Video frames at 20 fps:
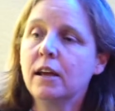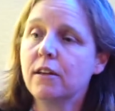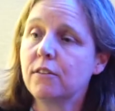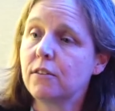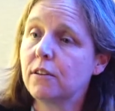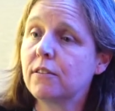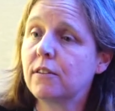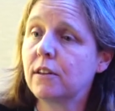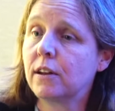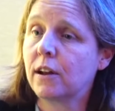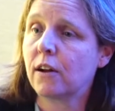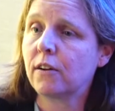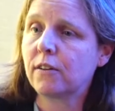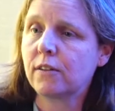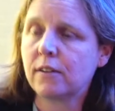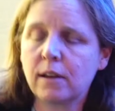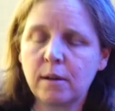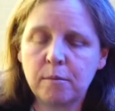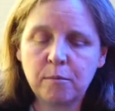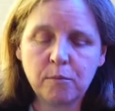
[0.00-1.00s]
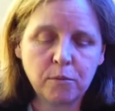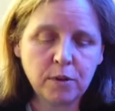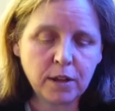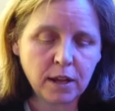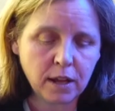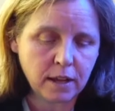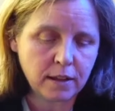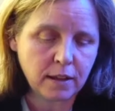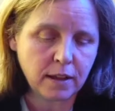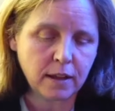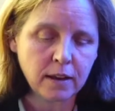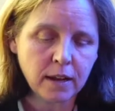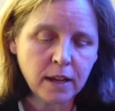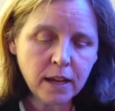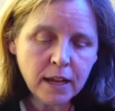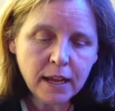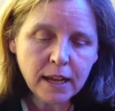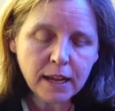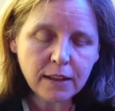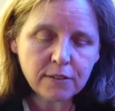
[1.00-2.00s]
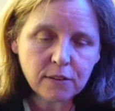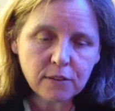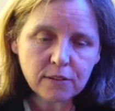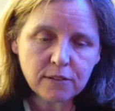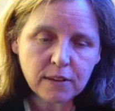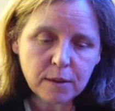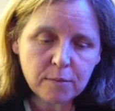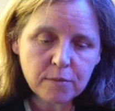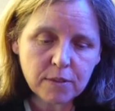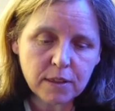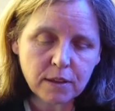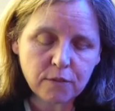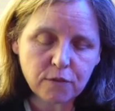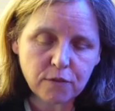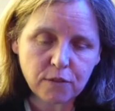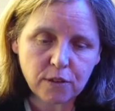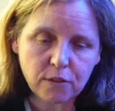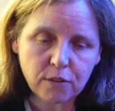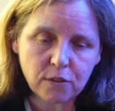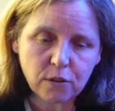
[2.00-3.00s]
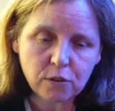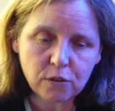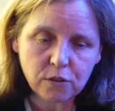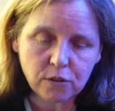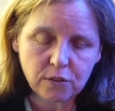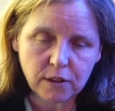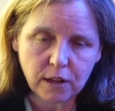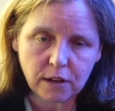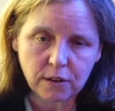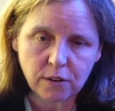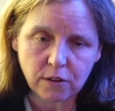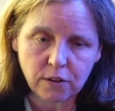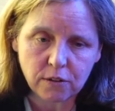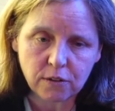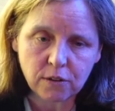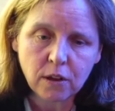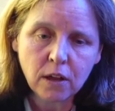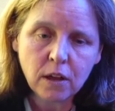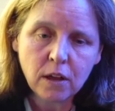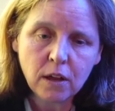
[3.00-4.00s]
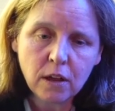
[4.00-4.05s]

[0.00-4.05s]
It's just in our time we had that, and so same thing for the social sectors.